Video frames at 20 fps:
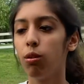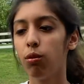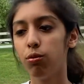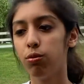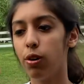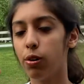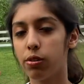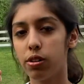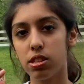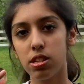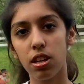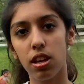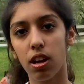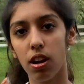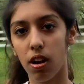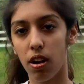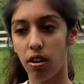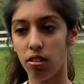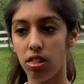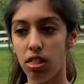focusing
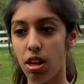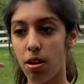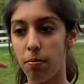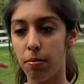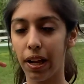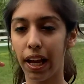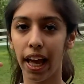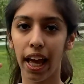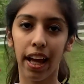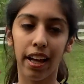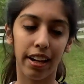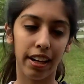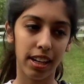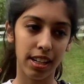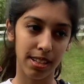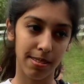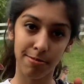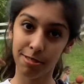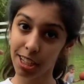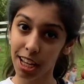on the
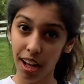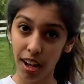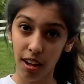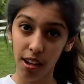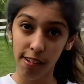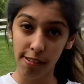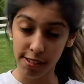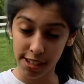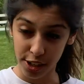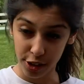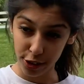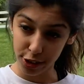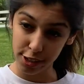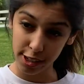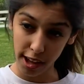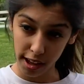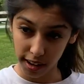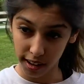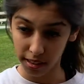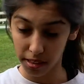mechanics themselves and just
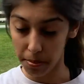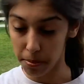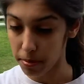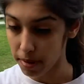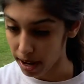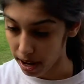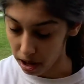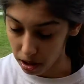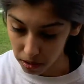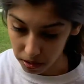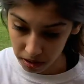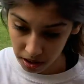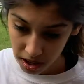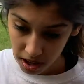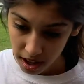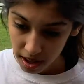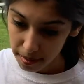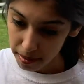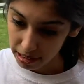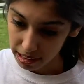getting them down,
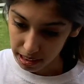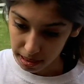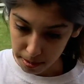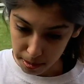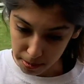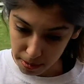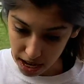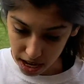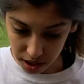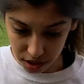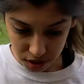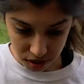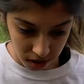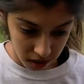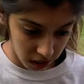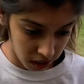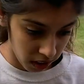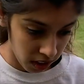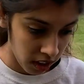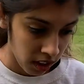making them
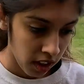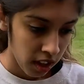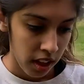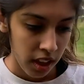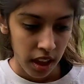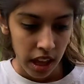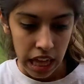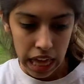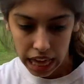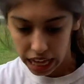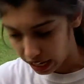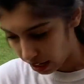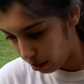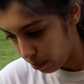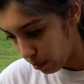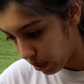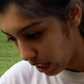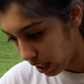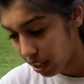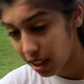natural.
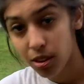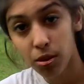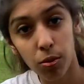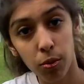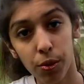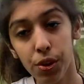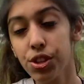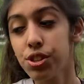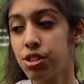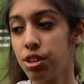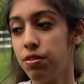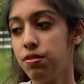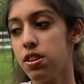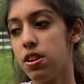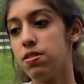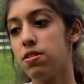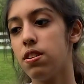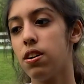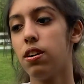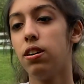Anyway, once you've
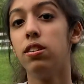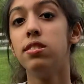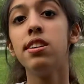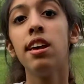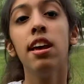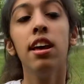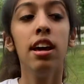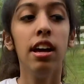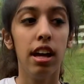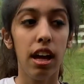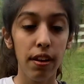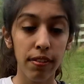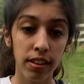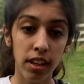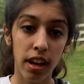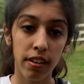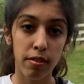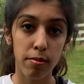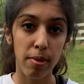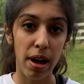done those, if
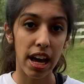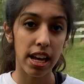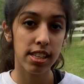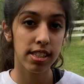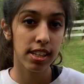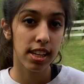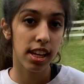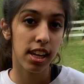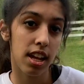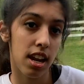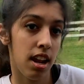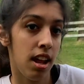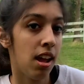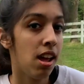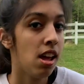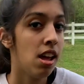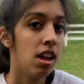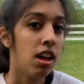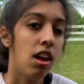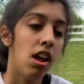you have a basket,
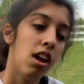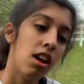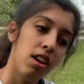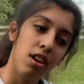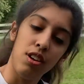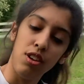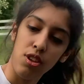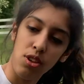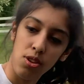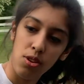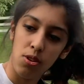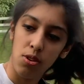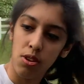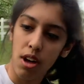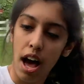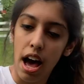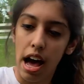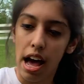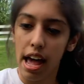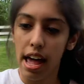
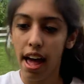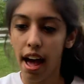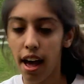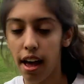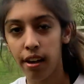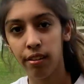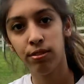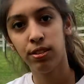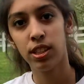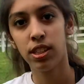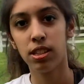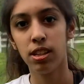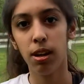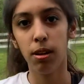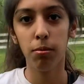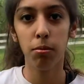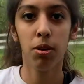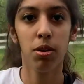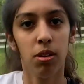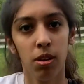I have
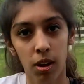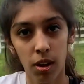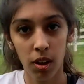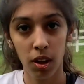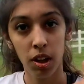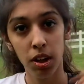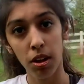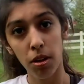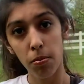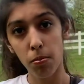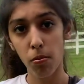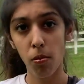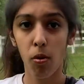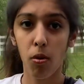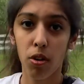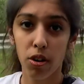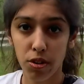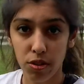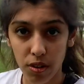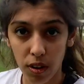some
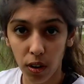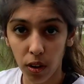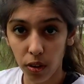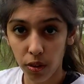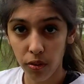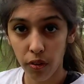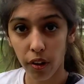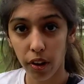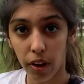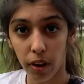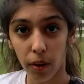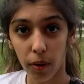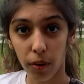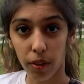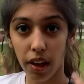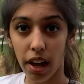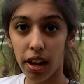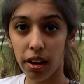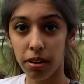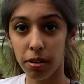more drills for you
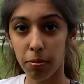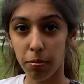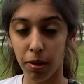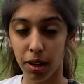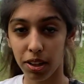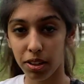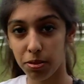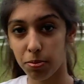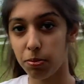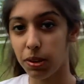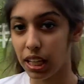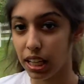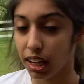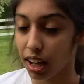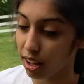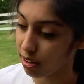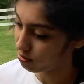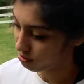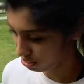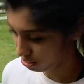that might be of